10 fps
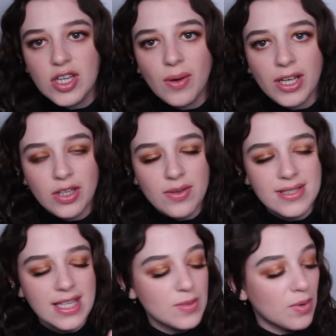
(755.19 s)
I
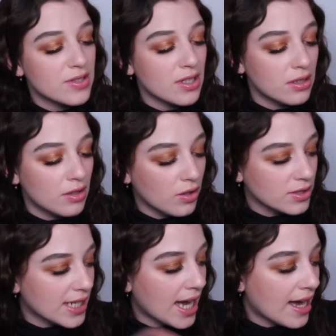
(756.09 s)
use these ones a
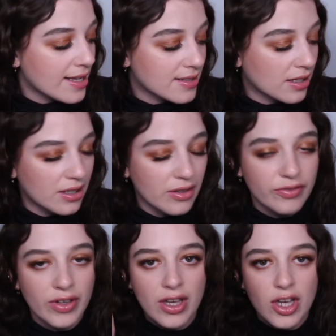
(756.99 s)
lot as kind of